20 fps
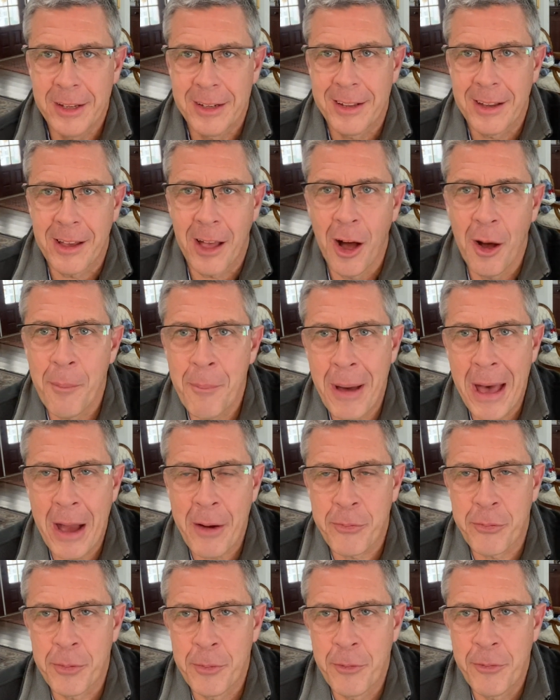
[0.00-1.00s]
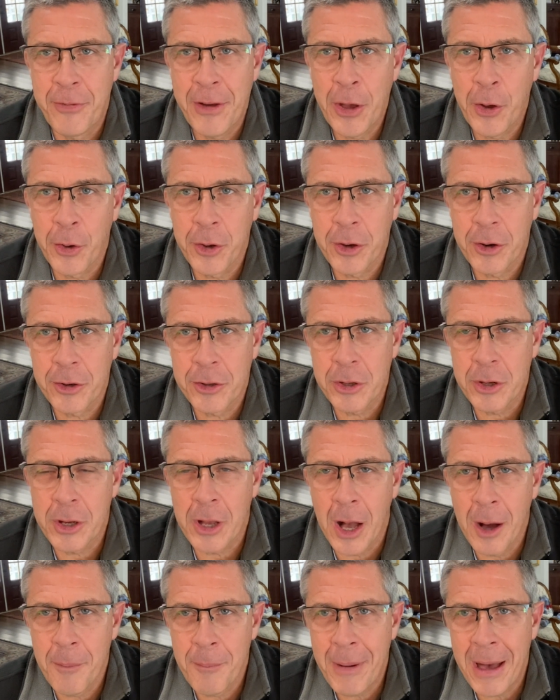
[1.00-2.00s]
to come back from failure, to
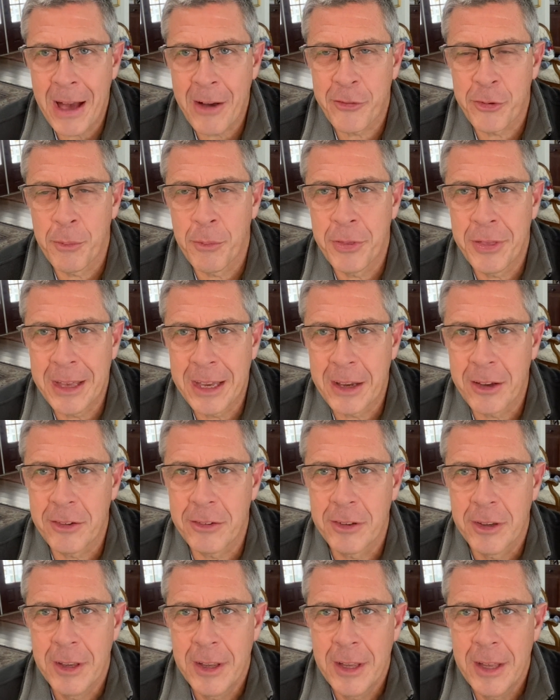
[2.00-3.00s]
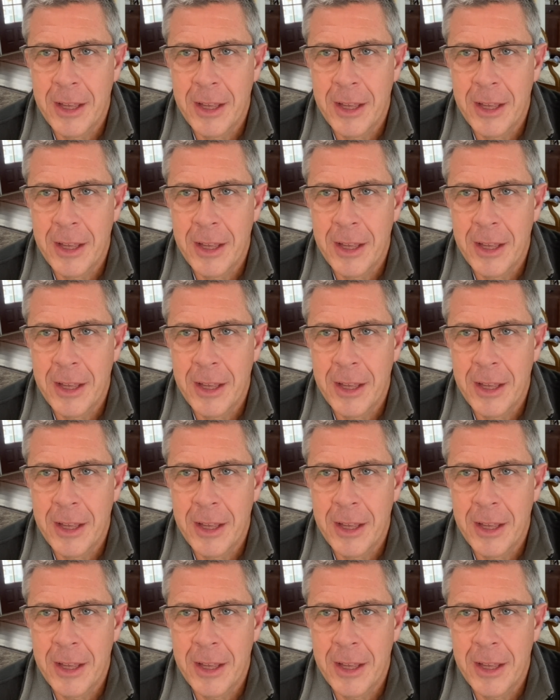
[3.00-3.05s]
come back from things